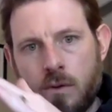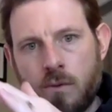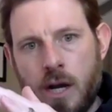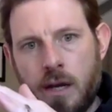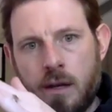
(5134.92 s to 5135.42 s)

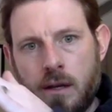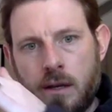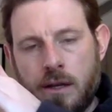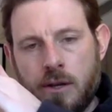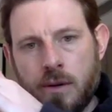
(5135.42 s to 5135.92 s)
right and,
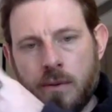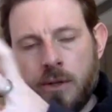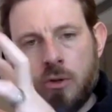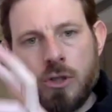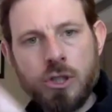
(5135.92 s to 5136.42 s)
and they're going
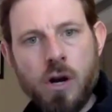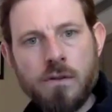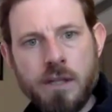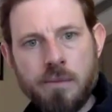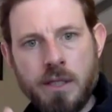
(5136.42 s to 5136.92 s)
to
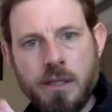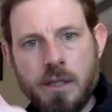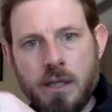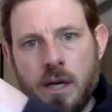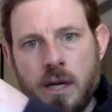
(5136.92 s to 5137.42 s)
resolve some of these
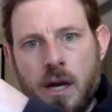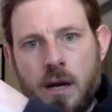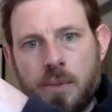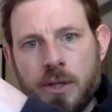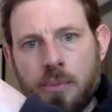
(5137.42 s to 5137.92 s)
things
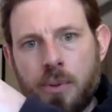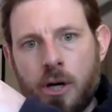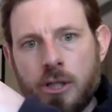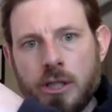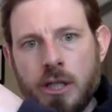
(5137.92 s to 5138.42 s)
but the
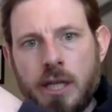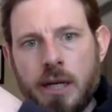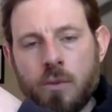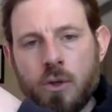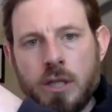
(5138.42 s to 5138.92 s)
partner's going to
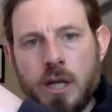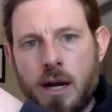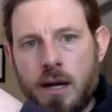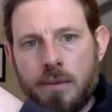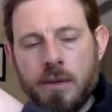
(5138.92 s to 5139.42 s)
take more
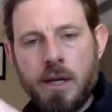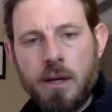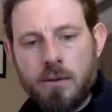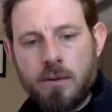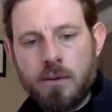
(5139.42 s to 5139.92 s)
time
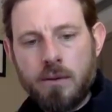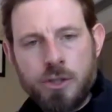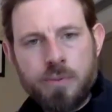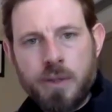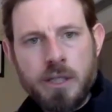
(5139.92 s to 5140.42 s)

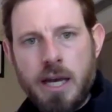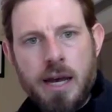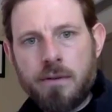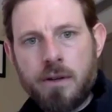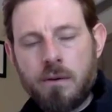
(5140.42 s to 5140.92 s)
just because they
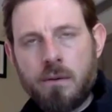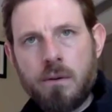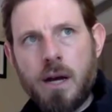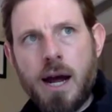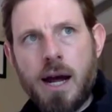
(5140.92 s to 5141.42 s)
haven't
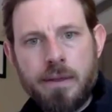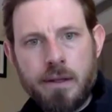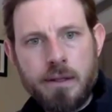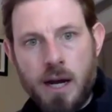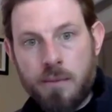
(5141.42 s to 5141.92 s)
had the
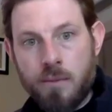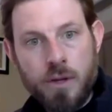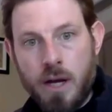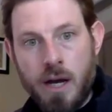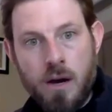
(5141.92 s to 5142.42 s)
time or
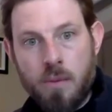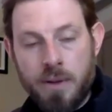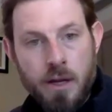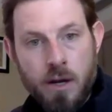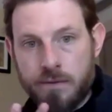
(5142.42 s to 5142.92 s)
the help,
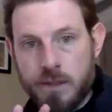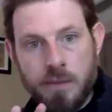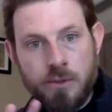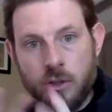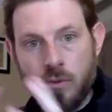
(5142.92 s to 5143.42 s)
and they
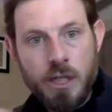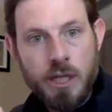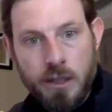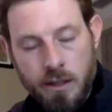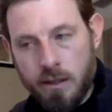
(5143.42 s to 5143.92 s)
oftentimes don't
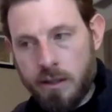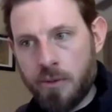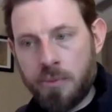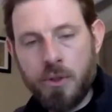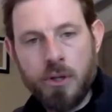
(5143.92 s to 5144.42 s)
get the
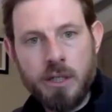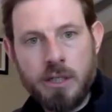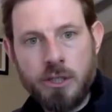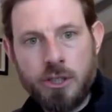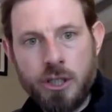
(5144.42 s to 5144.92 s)
therapeutic
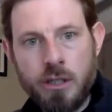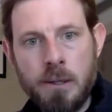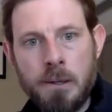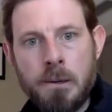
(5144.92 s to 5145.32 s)
attention